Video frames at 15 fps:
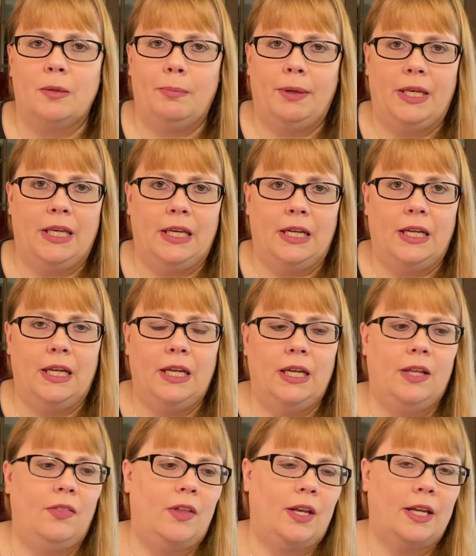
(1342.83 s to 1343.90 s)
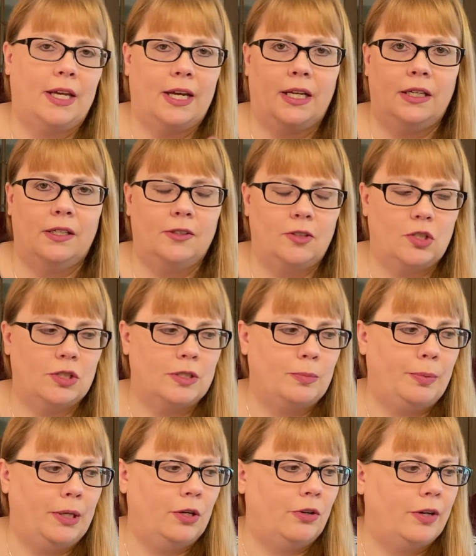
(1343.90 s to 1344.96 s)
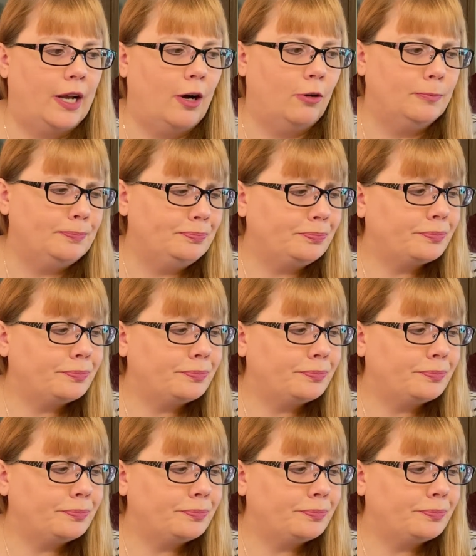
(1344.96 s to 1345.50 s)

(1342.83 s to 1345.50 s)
beginning and then kind of just petered out.